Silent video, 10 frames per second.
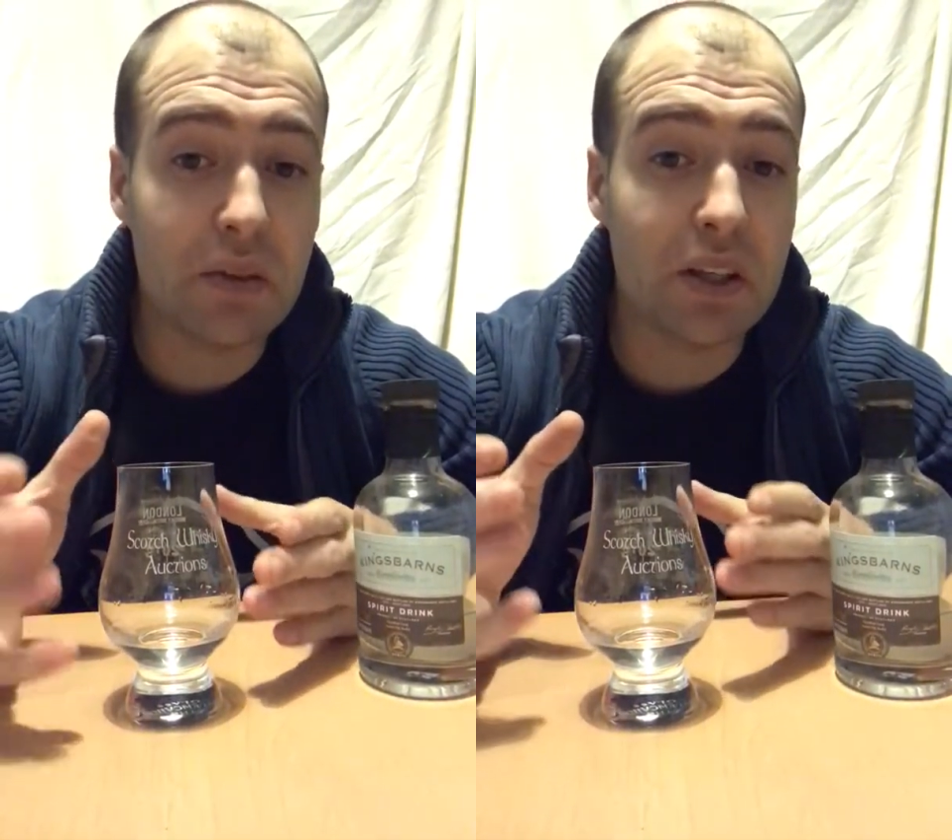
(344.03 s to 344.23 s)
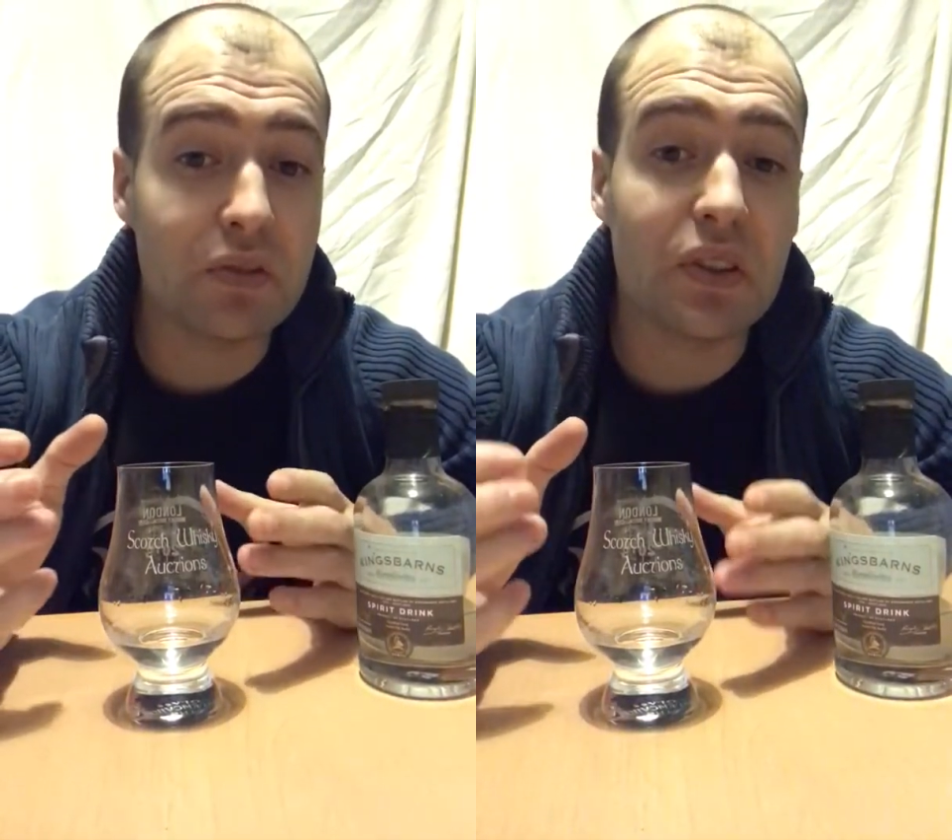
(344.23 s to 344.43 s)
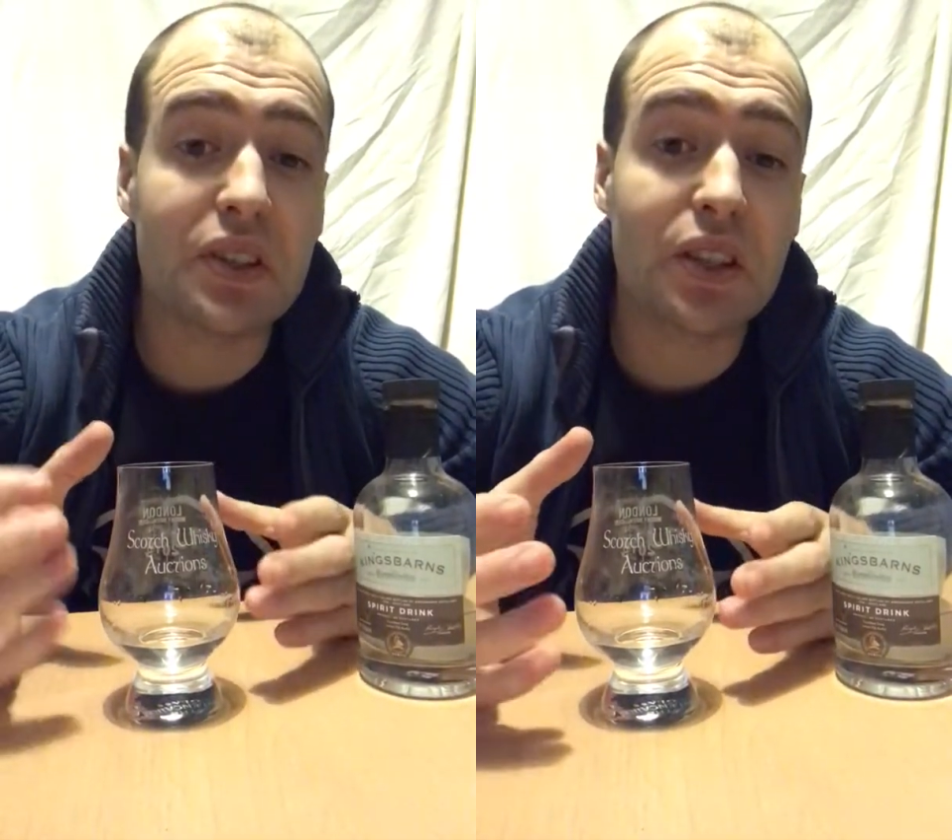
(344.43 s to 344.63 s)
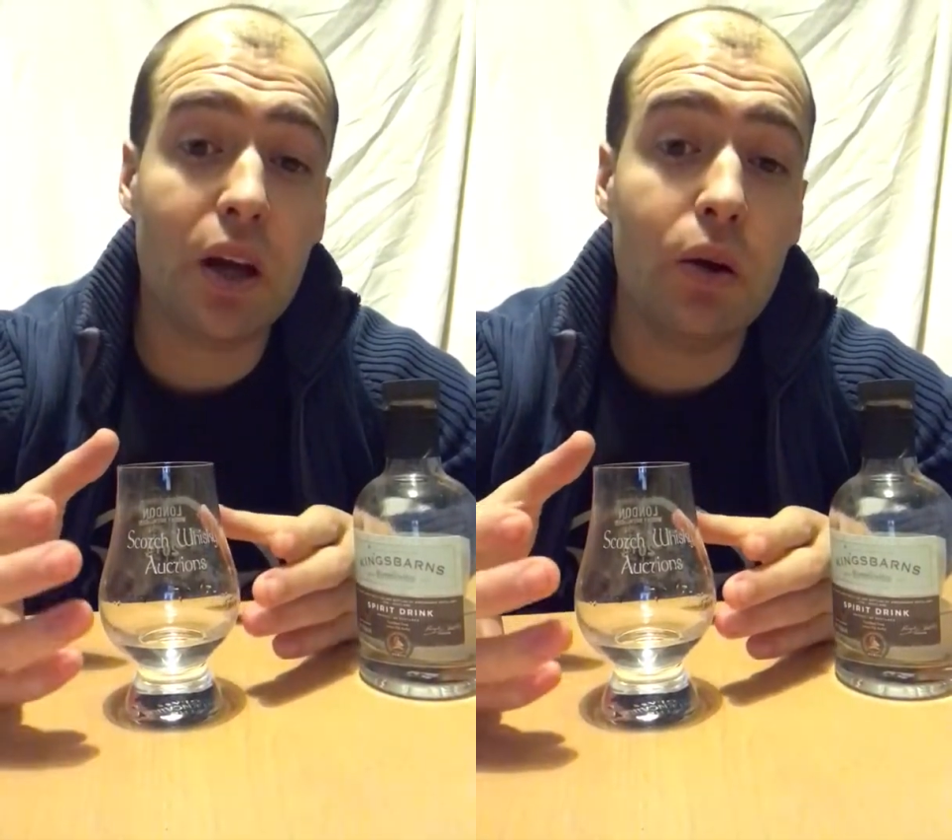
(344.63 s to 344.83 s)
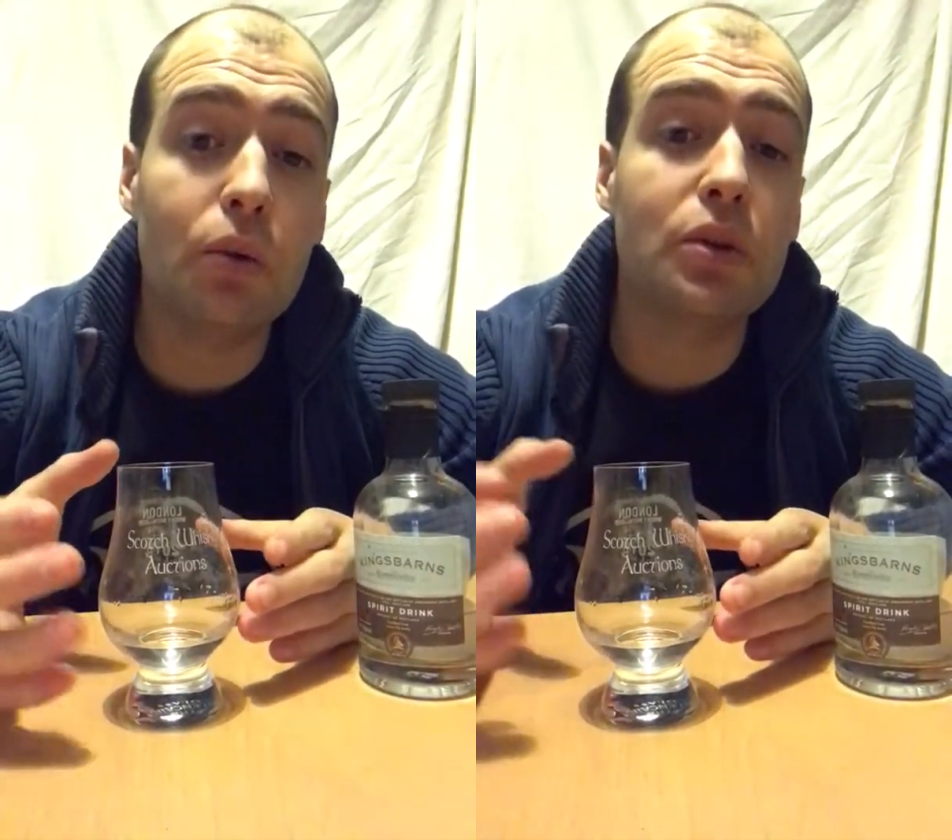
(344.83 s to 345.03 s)
if it's
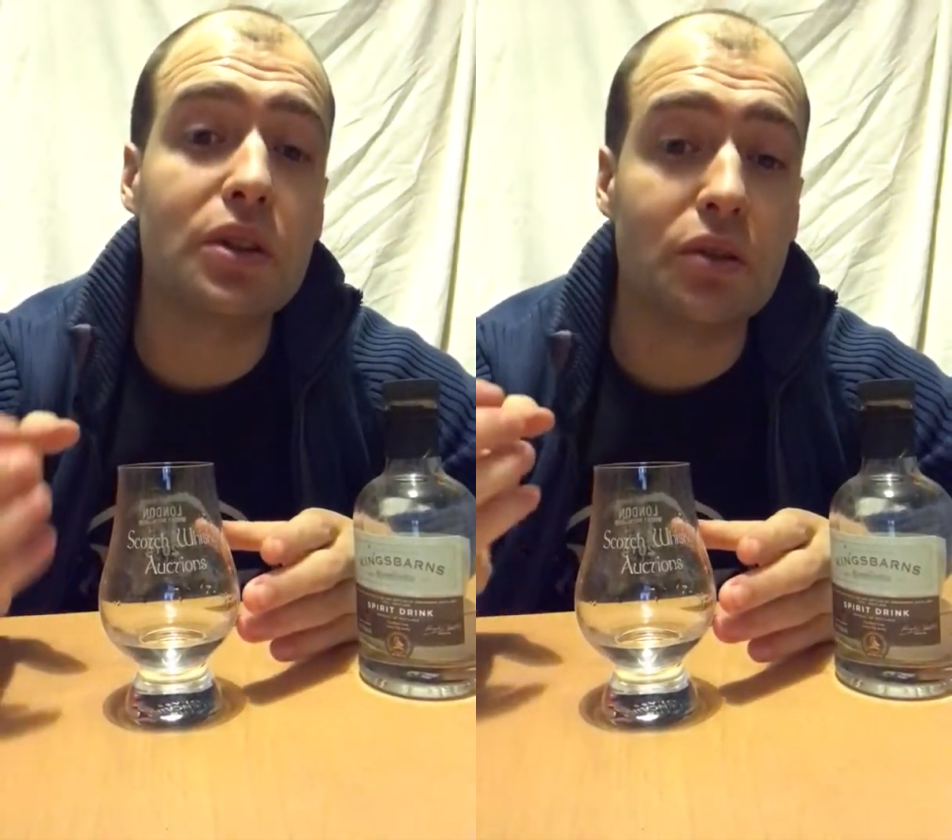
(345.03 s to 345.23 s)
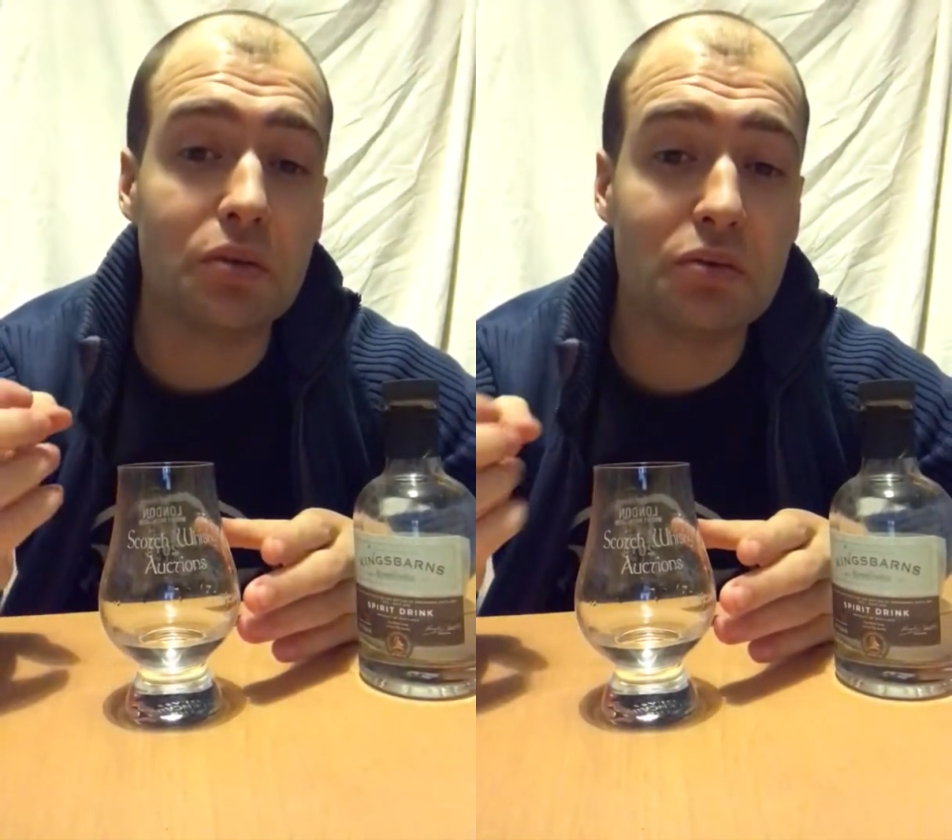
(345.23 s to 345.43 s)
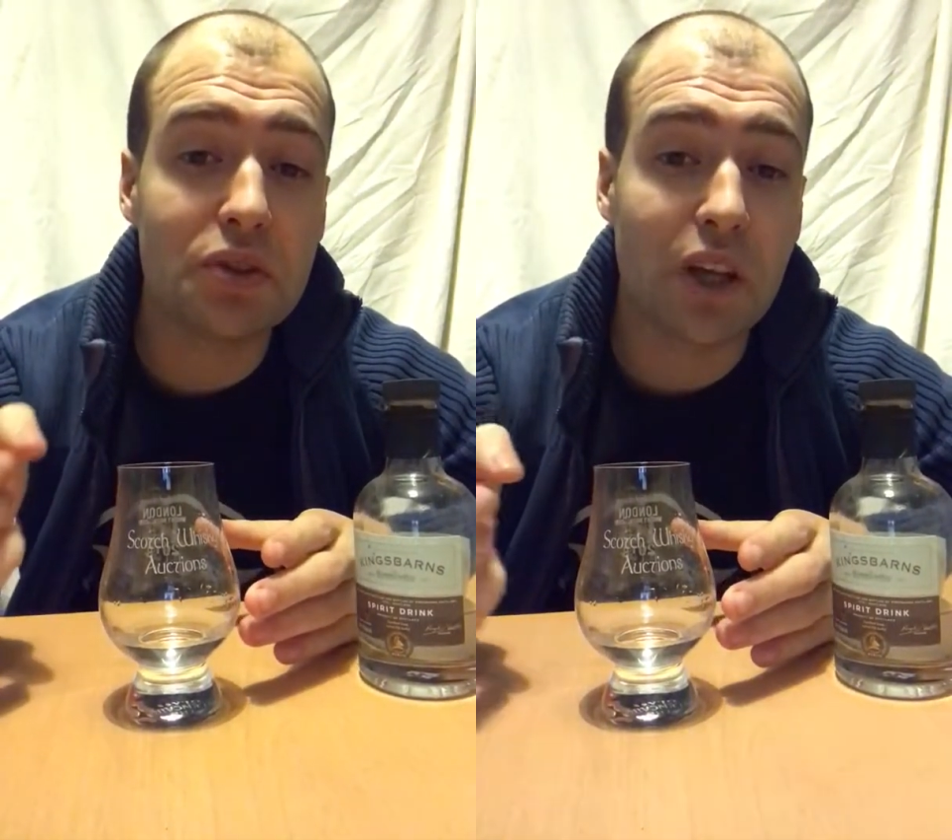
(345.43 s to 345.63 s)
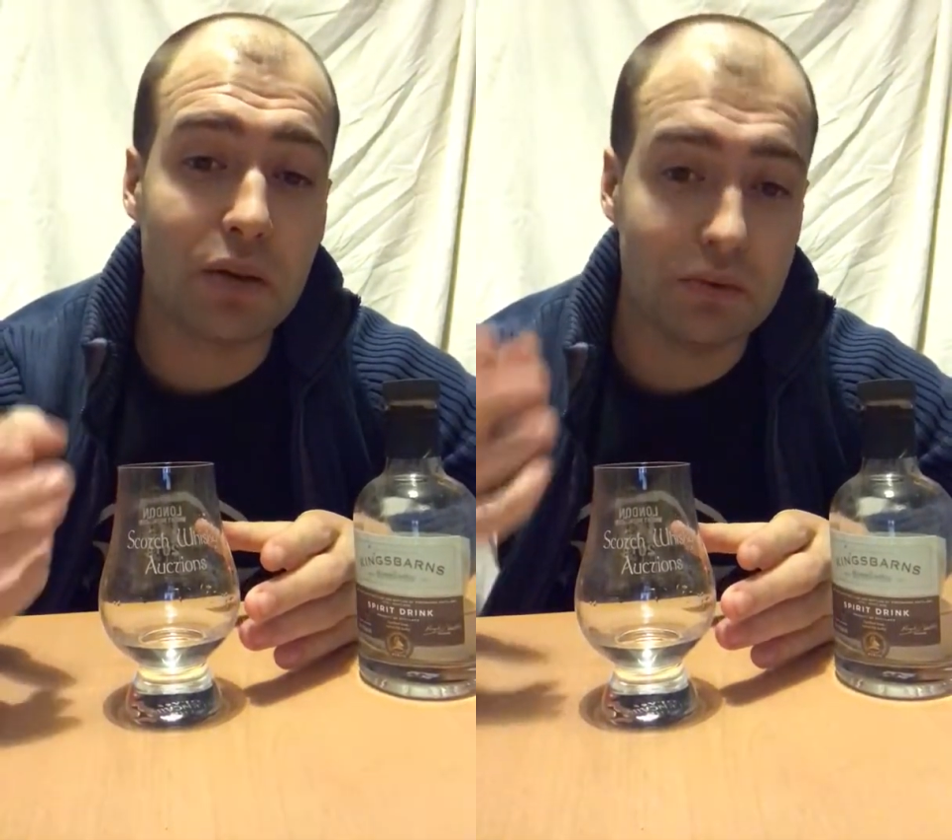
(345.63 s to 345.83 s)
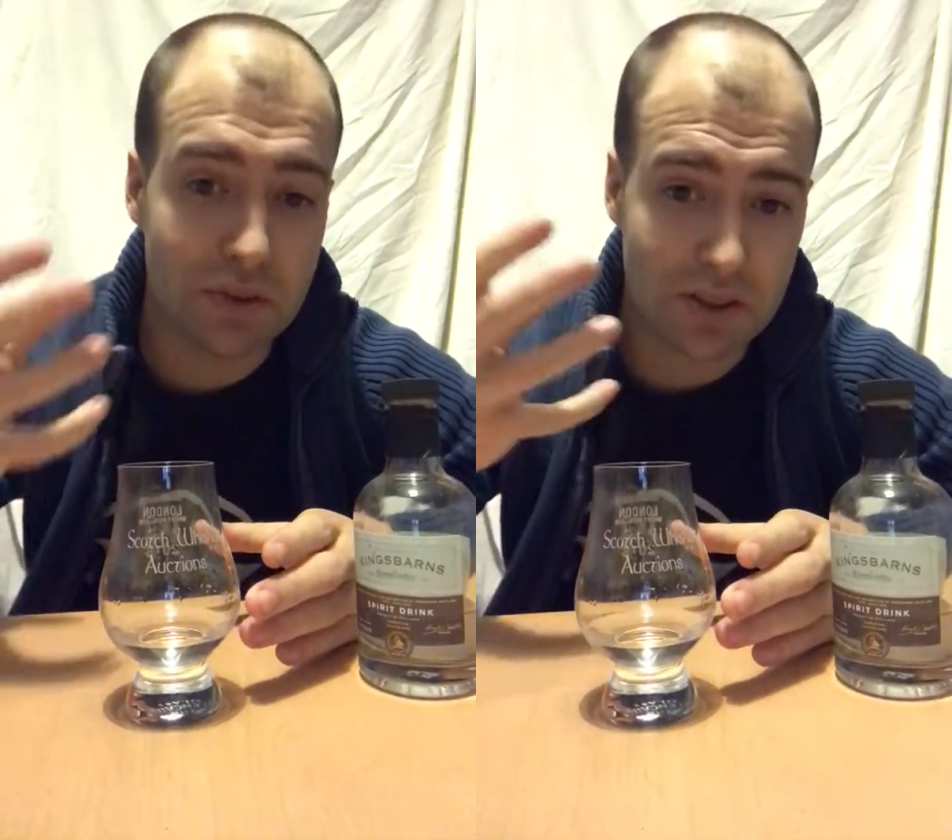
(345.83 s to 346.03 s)
cold, you
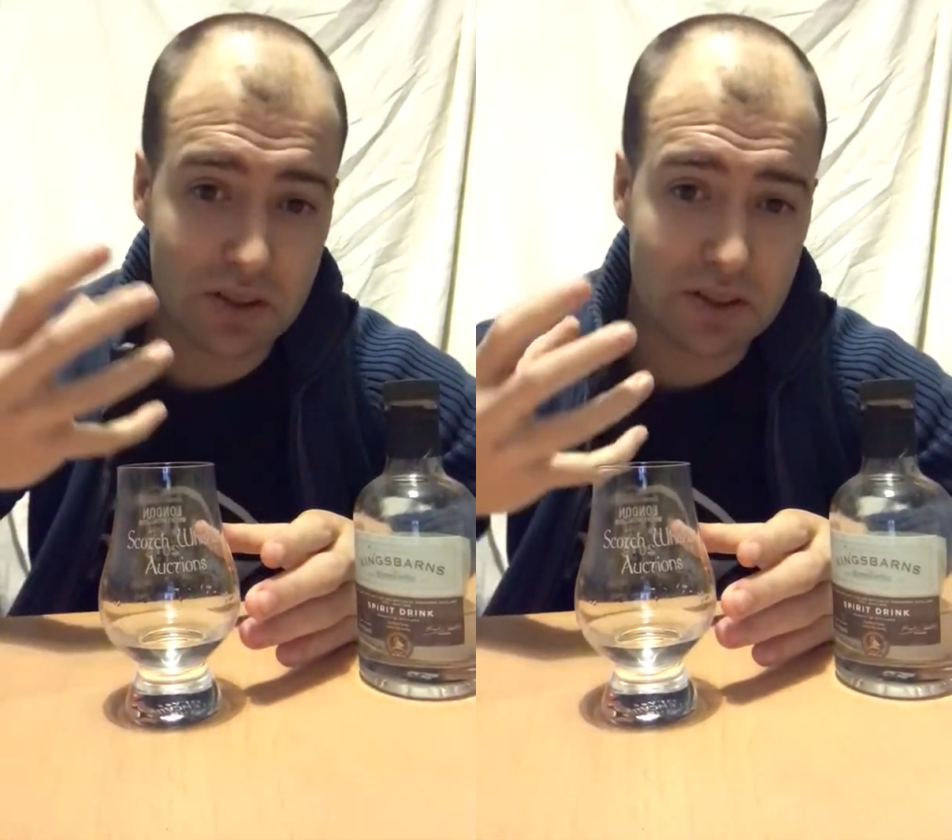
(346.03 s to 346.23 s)
don't